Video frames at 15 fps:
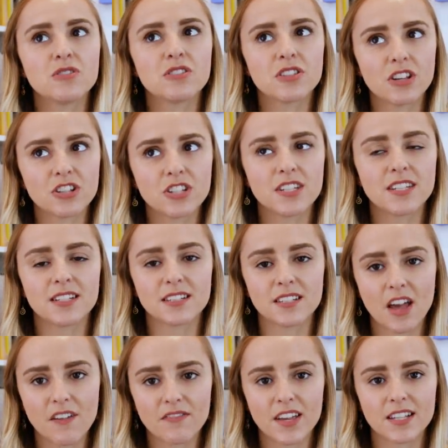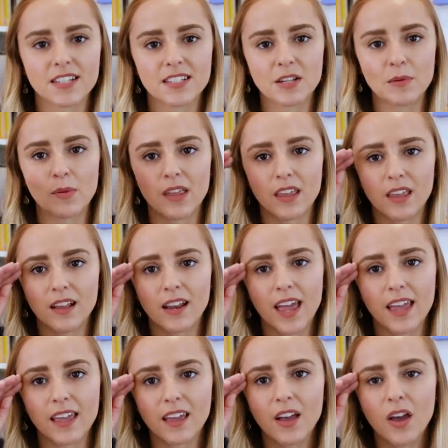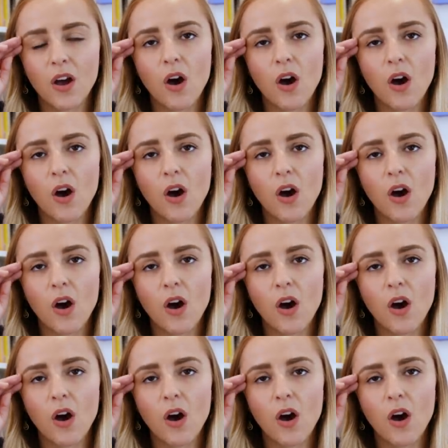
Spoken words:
such a disservice to be like,